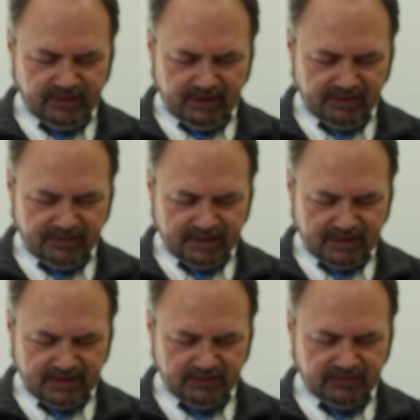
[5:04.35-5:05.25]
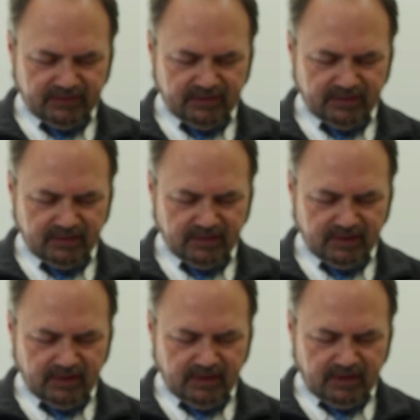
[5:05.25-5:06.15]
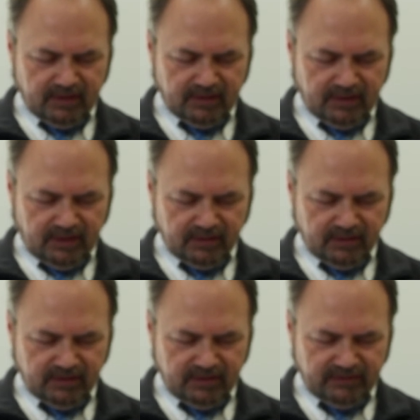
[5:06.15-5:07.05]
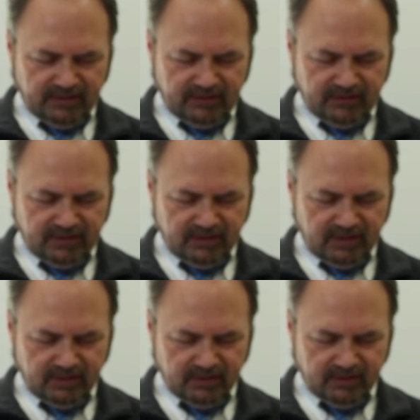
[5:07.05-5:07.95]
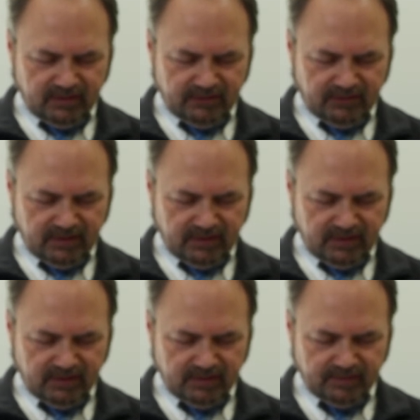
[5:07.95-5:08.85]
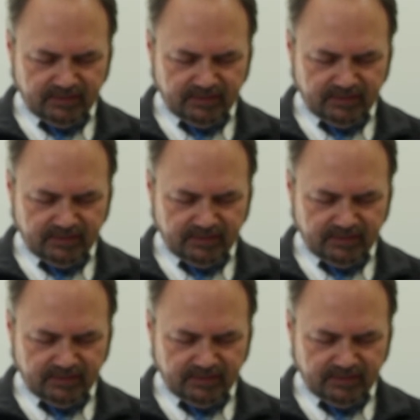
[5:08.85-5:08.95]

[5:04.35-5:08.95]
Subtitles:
middle of the night. The uncle is feasting. The uncle is drinking.